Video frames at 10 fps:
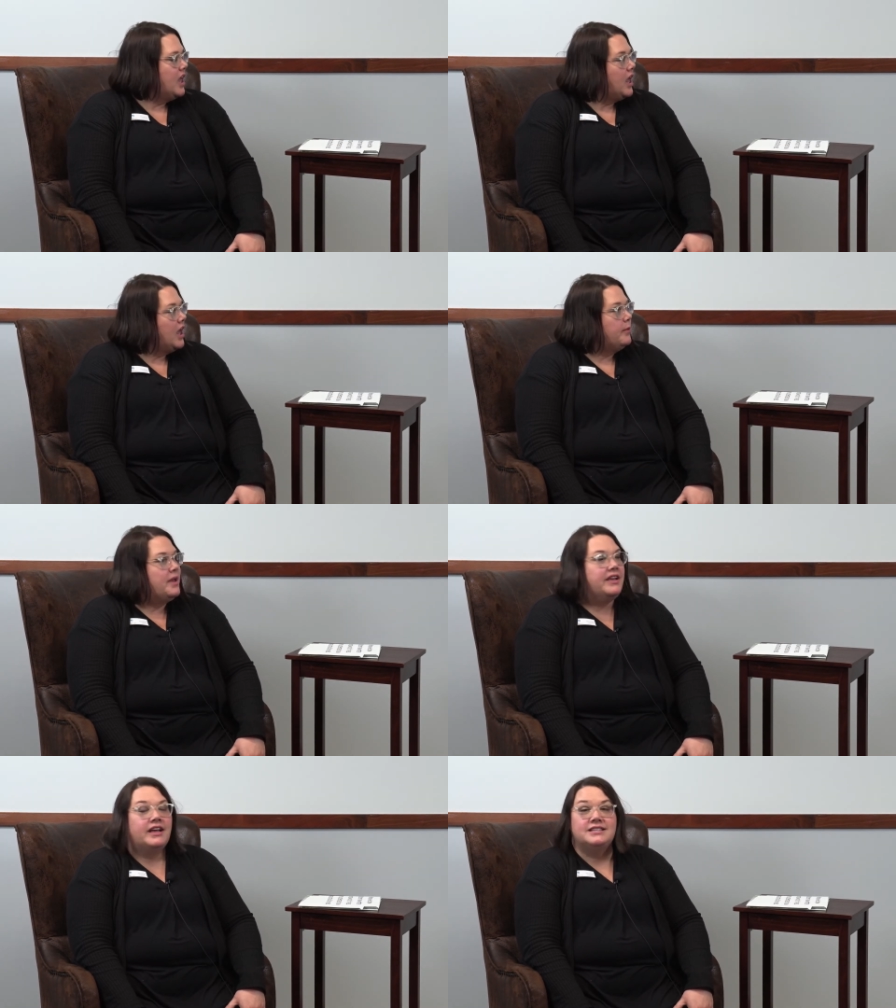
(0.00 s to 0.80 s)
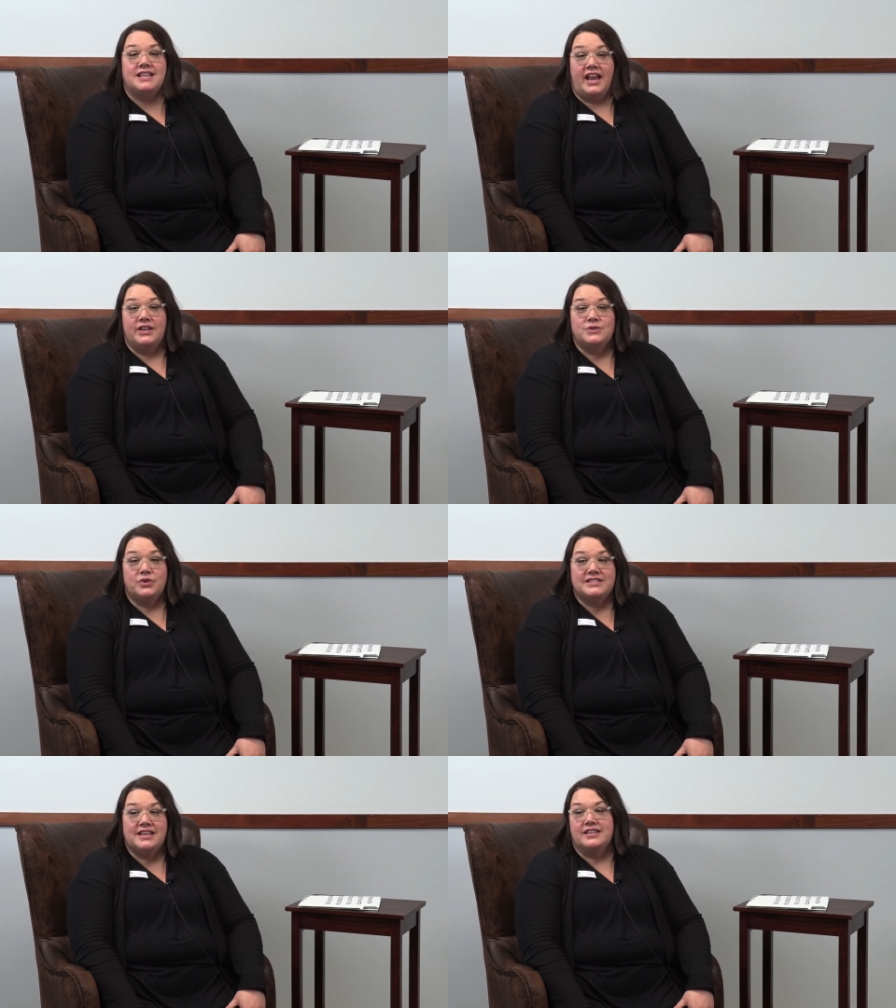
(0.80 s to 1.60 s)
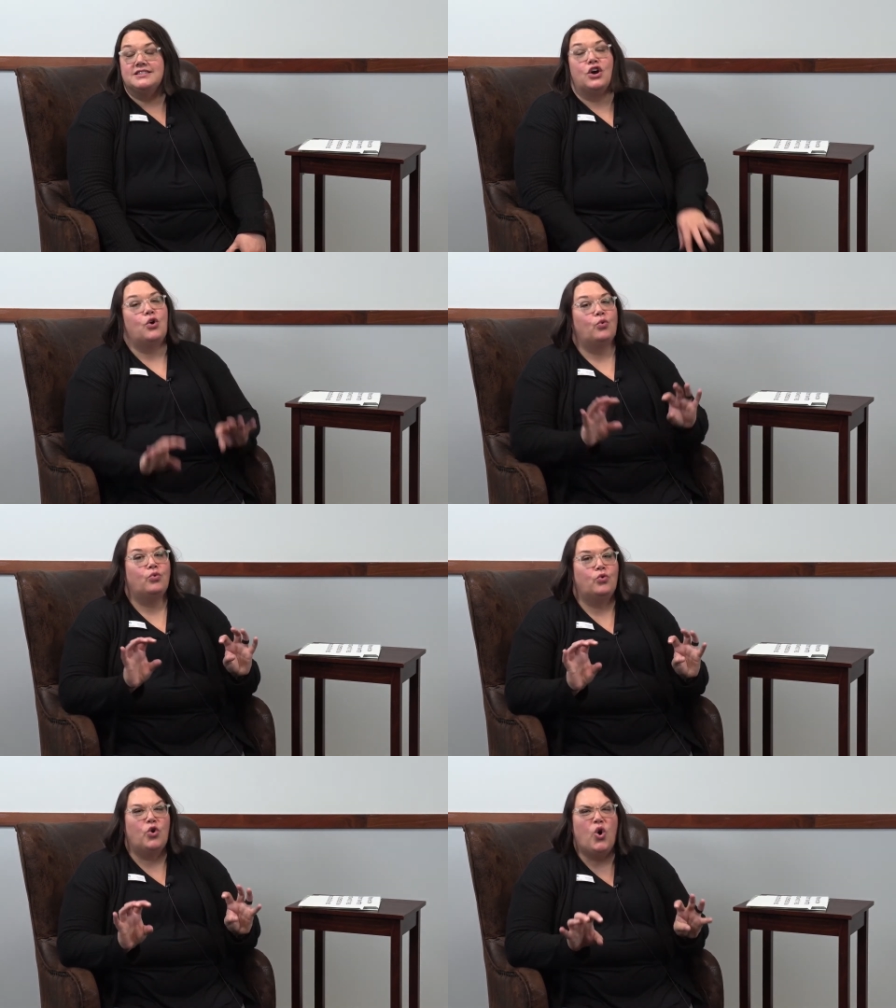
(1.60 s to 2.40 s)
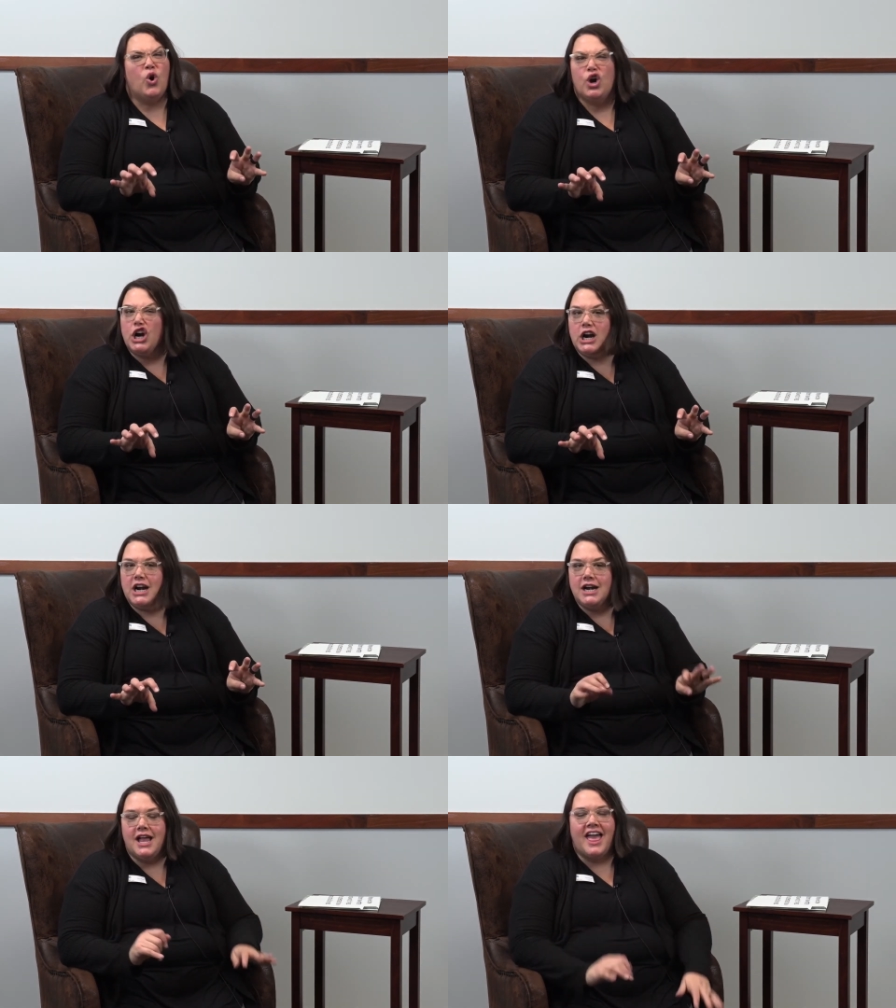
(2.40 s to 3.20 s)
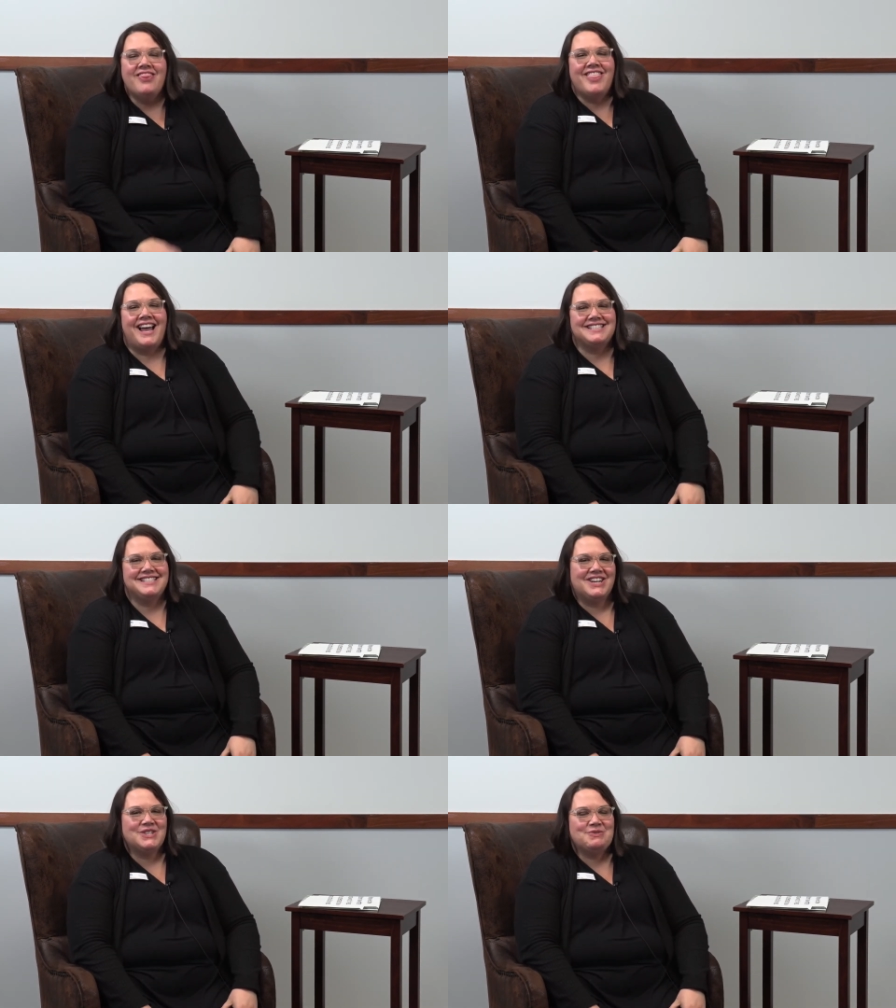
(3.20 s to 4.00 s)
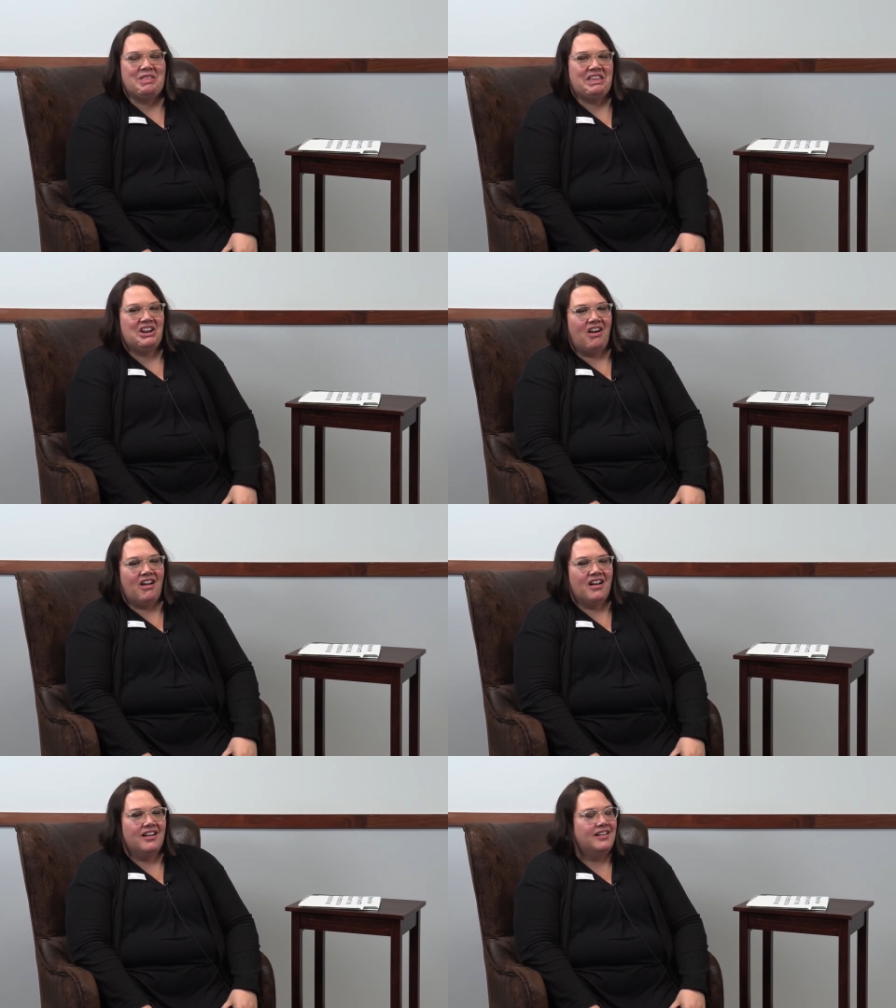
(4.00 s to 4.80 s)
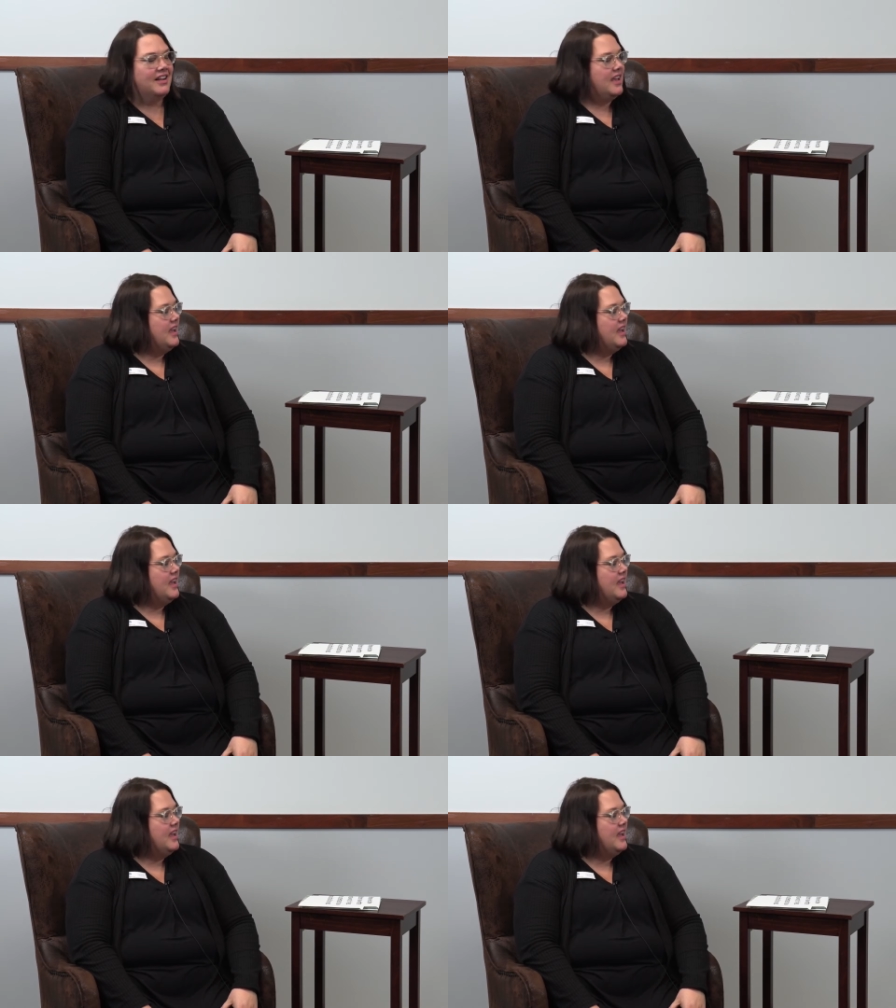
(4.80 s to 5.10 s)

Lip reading: A dinosaur says roar, and that starts with an R.